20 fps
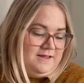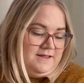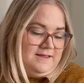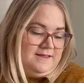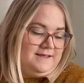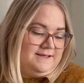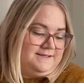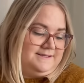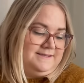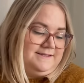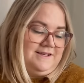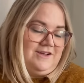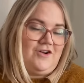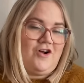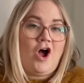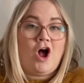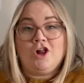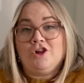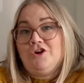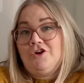this
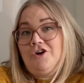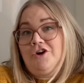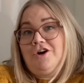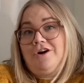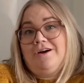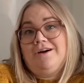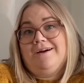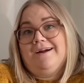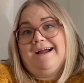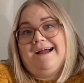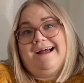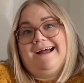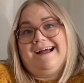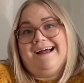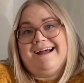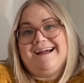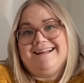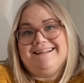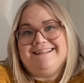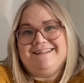color,
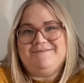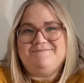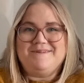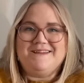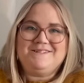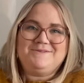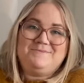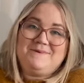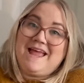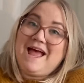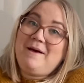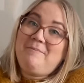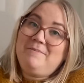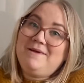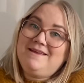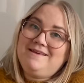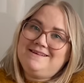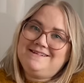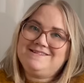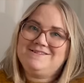and it makes me
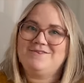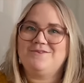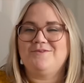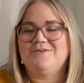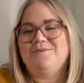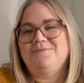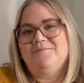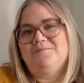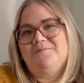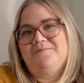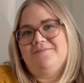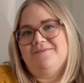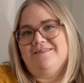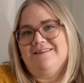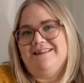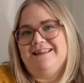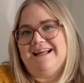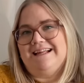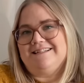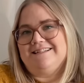happy, so
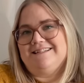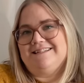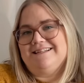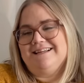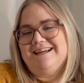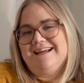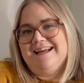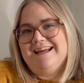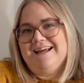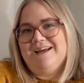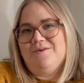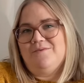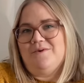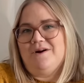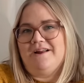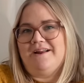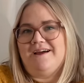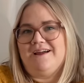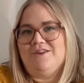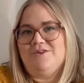that's
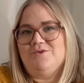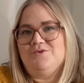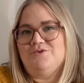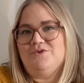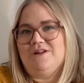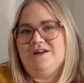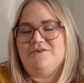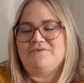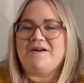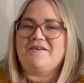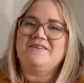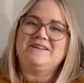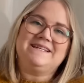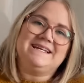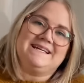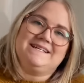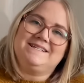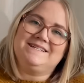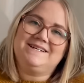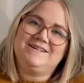what I usually
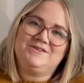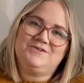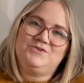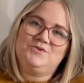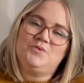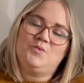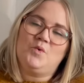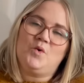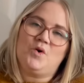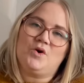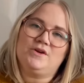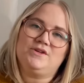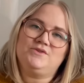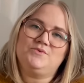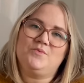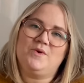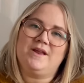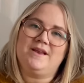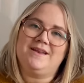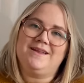gravitate towards
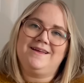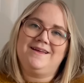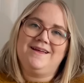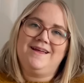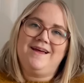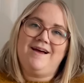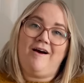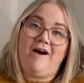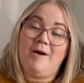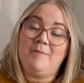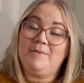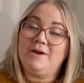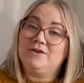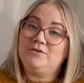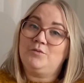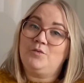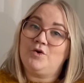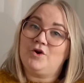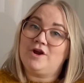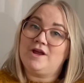when I'm
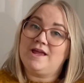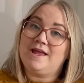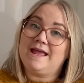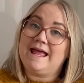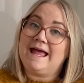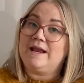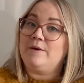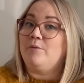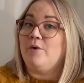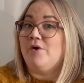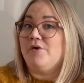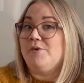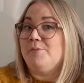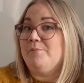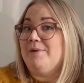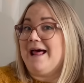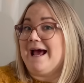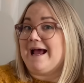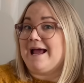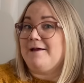not working and wearing
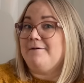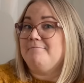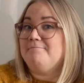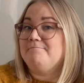black.